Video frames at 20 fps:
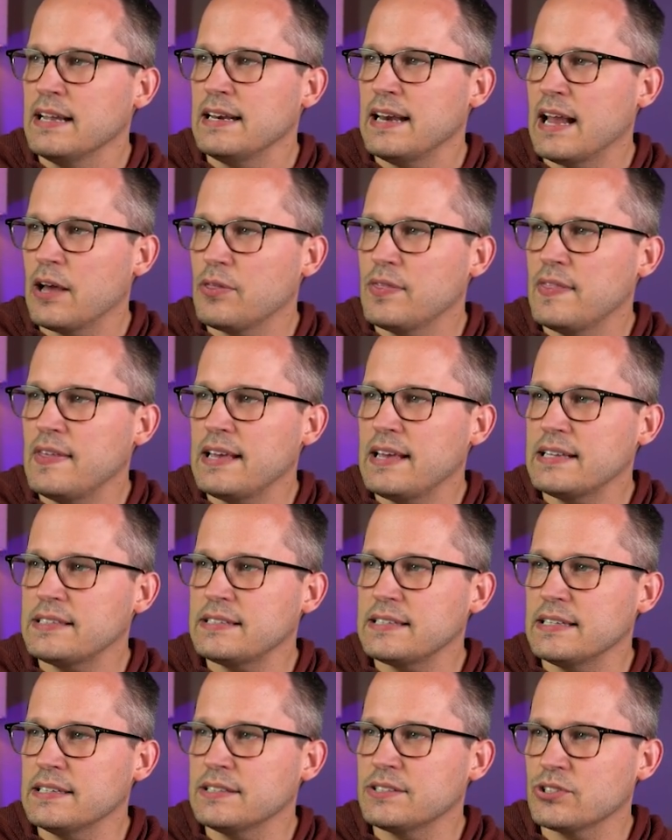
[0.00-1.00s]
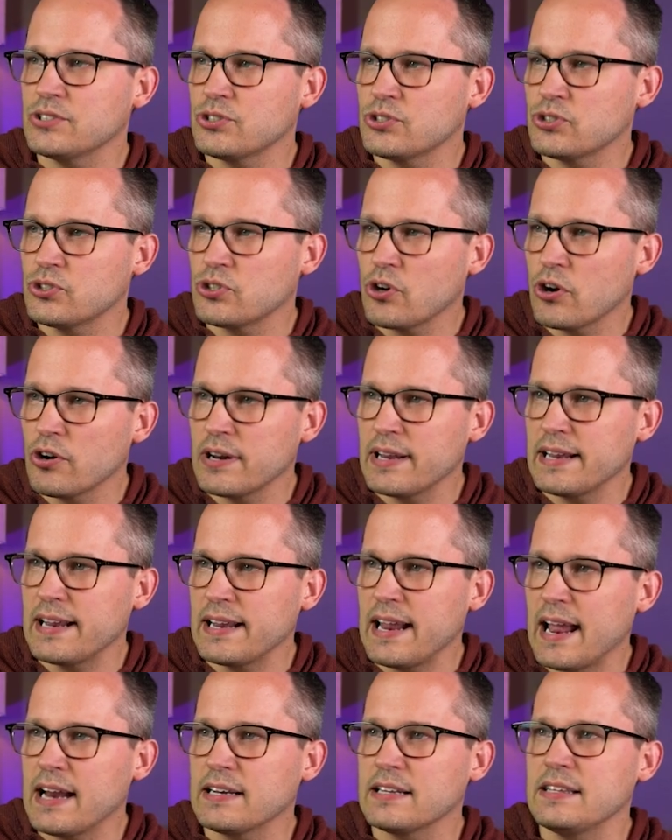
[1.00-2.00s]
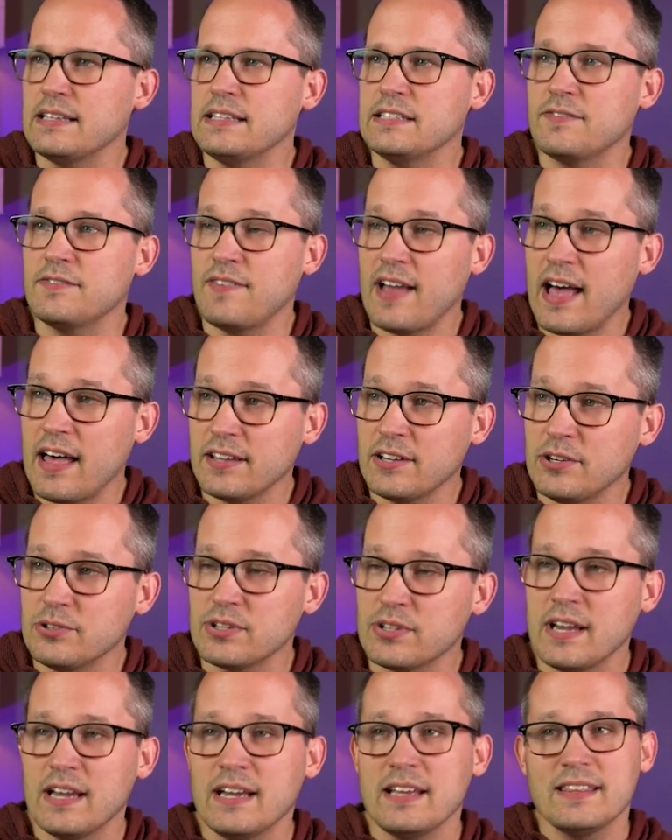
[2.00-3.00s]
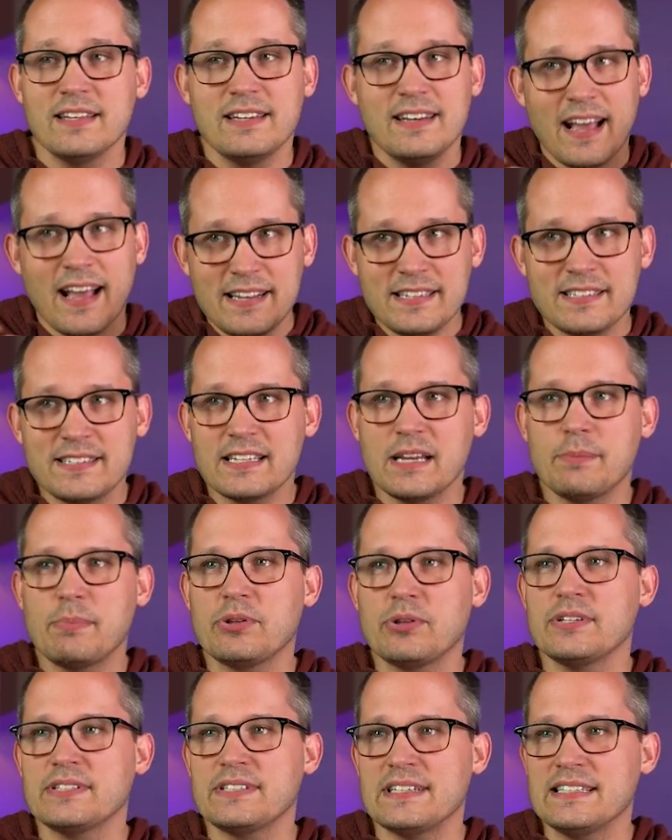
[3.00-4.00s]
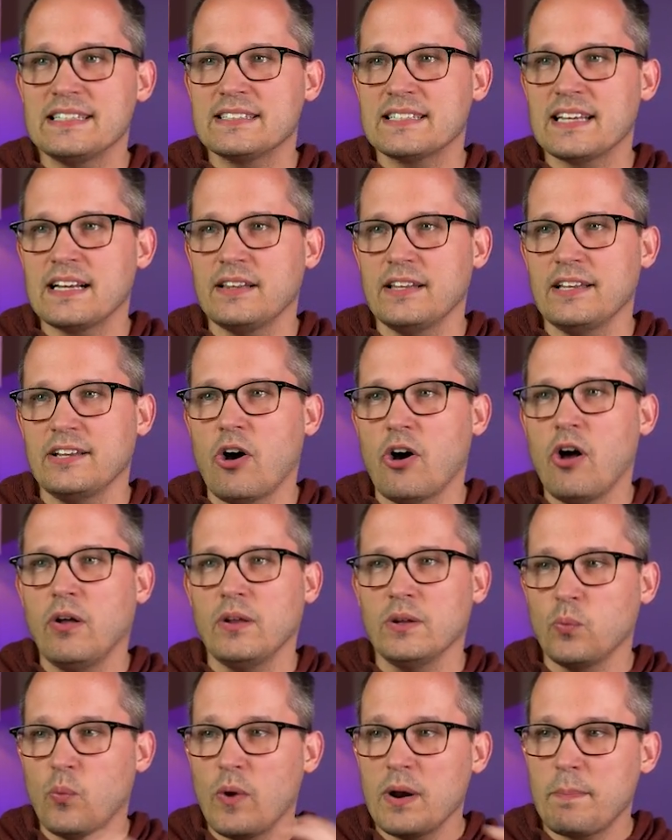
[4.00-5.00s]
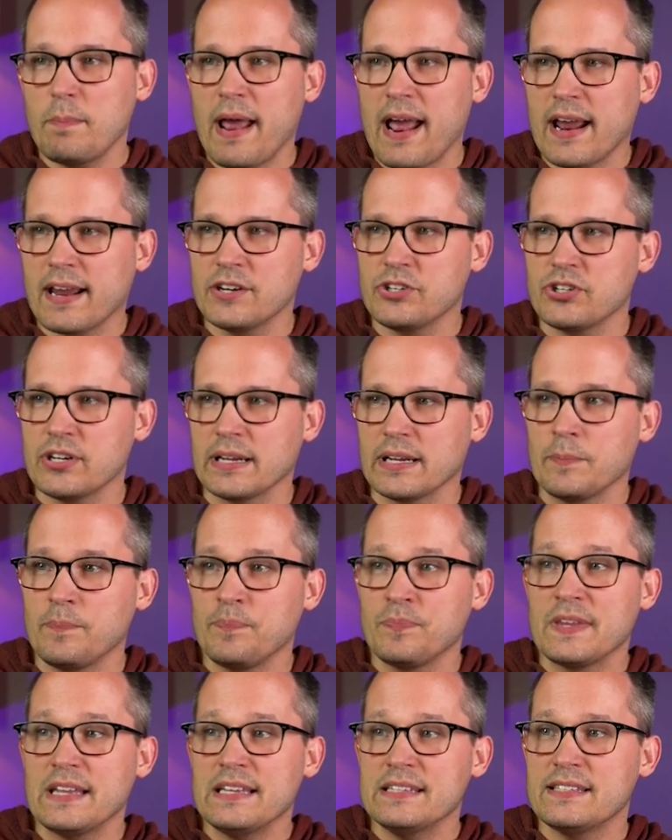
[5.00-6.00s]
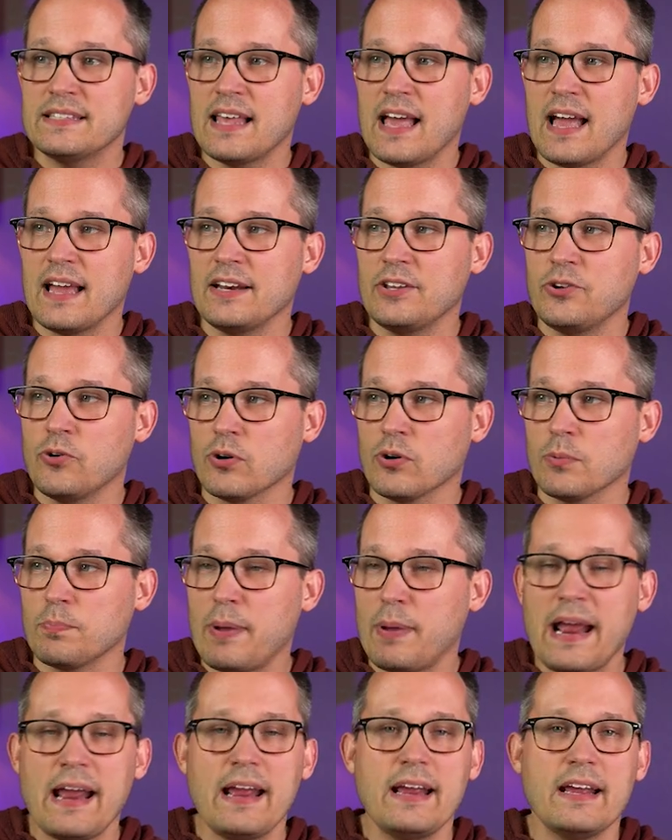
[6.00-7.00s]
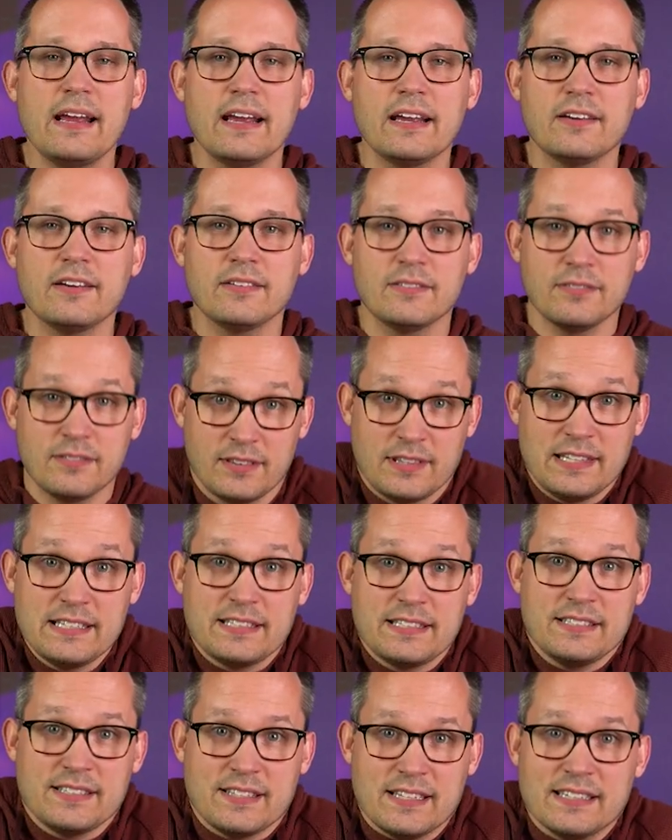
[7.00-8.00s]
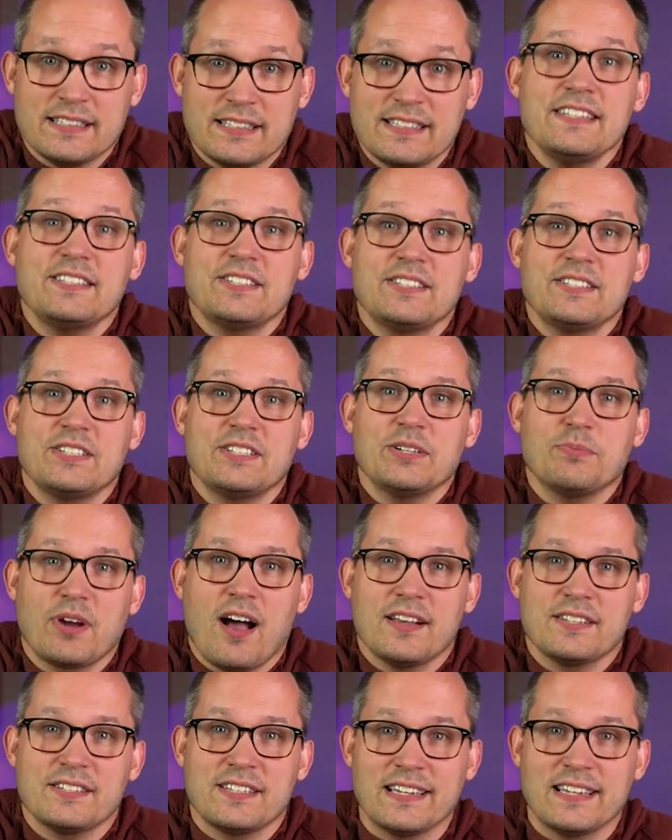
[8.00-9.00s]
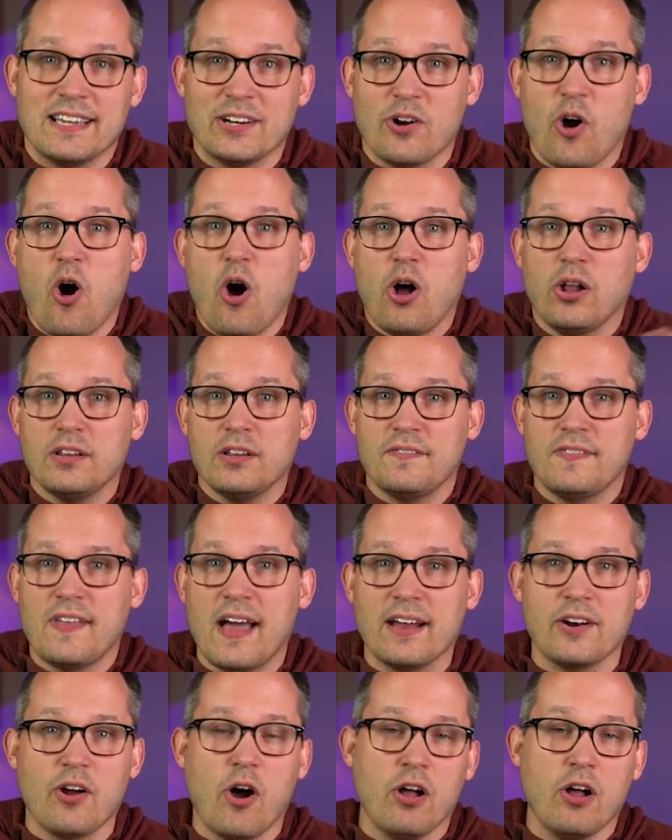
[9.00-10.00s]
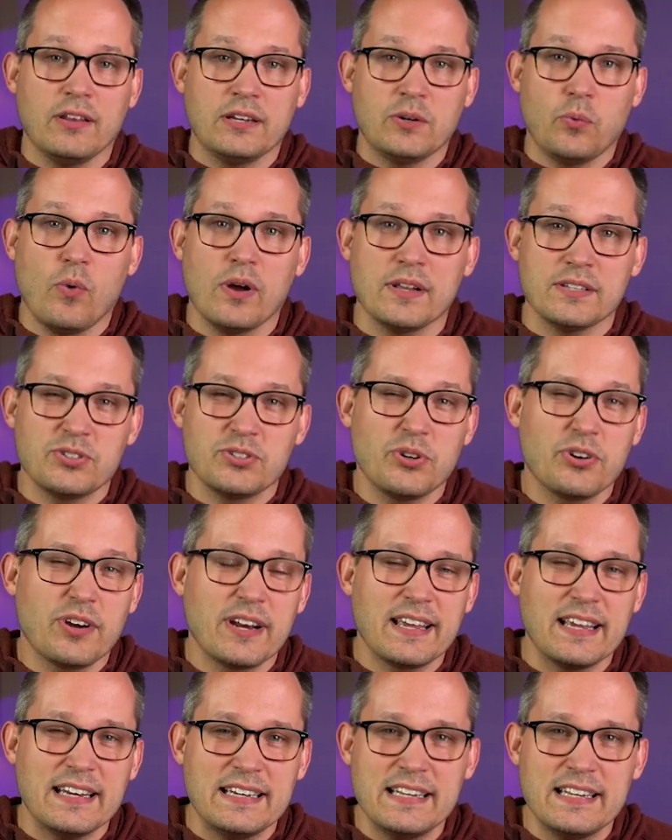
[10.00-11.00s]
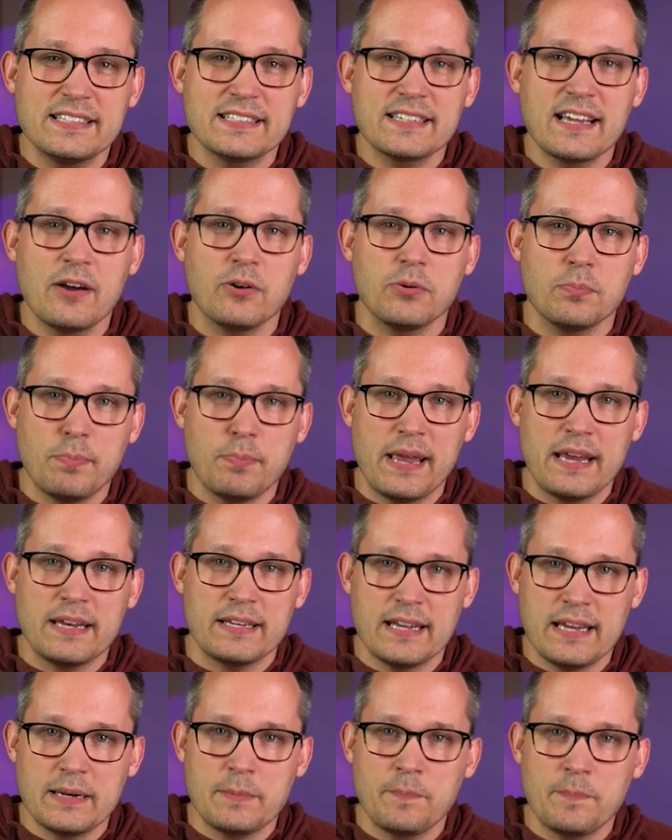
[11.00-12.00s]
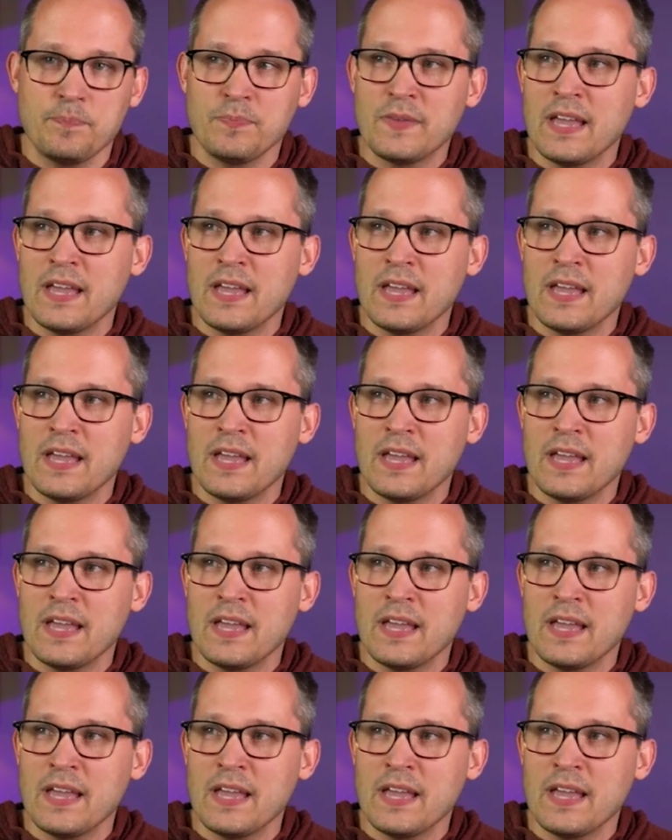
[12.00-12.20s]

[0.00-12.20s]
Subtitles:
Now, this is starting at these values. The nice thing about this Insightly all-in-one packaging is that you're paying. This is the system cost to get all of that all in one. So you're getting a discount baked in.